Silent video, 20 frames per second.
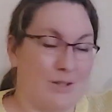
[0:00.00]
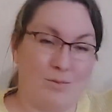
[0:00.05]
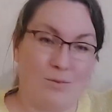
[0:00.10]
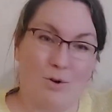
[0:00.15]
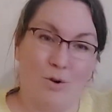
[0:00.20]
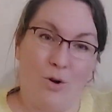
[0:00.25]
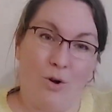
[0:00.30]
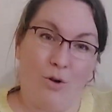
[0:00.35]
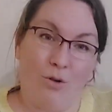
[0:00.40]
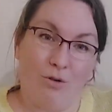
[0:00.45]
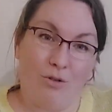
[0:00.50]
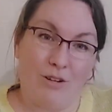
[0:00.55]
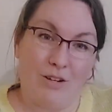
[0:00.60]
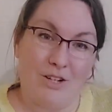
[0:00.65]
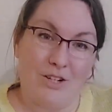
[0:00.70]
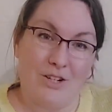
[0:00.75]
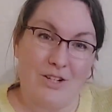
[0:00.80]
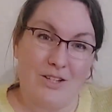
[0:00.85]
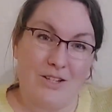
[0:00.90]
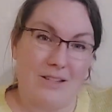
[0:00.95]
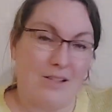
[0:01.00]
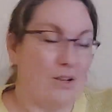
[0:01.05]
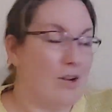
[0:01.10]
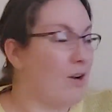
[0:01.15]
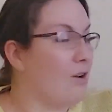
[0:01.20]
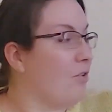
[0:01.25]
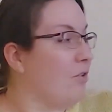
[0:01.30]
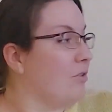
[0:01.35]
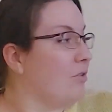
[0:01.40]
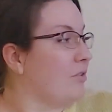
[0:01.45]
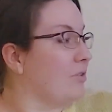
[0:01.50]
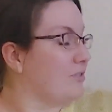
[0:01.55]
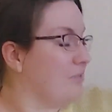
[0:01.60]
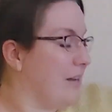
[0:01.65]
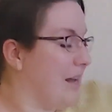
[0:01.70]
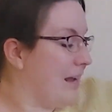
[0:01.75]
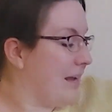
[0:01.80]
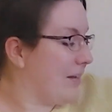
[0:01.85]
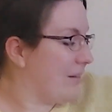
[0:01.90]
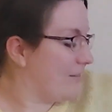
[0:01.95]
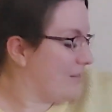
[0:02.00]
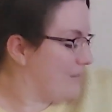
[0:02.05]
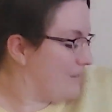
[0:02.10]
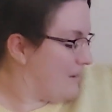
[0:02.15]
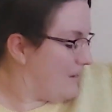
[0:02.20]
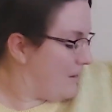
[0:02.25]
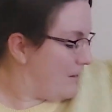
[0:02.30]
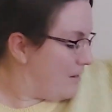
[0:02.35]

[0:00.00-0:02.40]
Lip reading: the more oranges and golds next.